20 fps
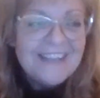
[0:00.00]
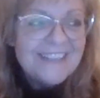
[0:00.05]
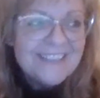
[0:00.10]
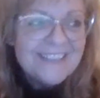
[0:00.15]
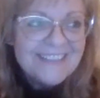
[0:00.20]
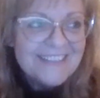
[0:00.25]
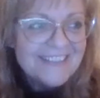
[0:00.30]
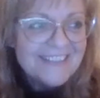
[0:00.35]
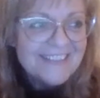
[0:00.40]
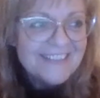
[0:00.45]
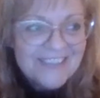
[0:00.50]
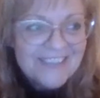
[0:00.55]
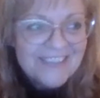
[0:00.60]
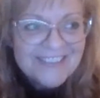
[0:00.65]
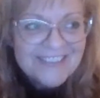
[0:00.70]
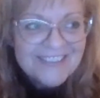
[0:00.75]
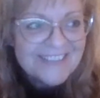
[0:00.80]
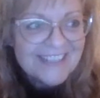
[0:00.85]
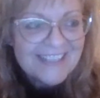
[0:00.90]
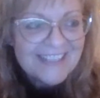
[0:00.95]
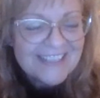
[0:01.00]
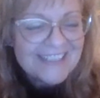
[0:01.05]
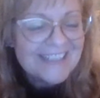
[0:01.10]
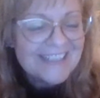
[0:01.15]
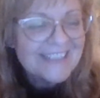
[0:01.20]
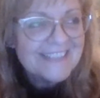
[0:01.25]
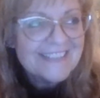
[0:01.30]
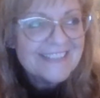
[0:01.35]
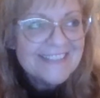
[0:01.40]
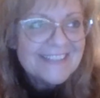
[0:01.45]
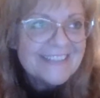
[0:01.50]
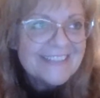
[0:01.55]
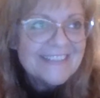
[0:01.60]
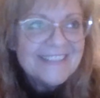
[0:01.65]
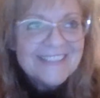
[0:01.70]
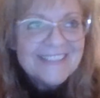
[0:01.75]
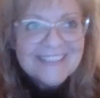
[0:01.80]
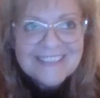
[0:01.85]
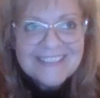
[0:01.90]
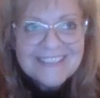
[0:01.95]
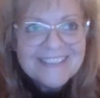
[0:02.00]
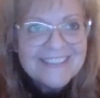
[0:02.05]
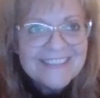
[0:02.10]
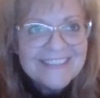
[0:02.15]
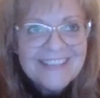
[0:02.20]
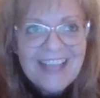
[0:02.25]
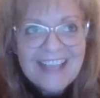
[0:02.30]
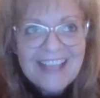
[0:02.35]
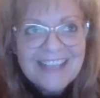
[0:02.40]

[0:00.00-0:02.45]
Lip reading: Like, I